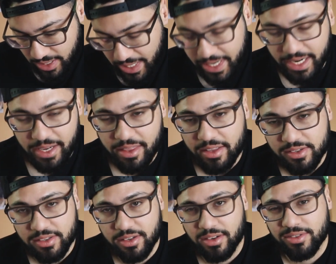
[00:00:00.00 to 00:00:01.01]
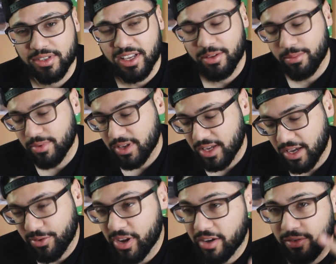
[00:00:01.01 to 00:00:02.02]
and I hate the sneakers app.
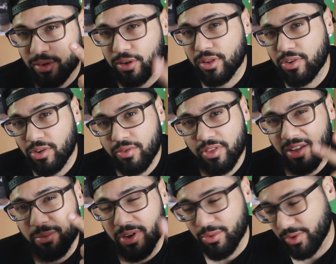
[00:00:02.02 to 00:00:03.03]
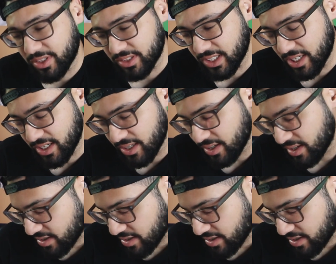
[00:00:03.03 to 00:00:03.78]
And we have all three of them in one day.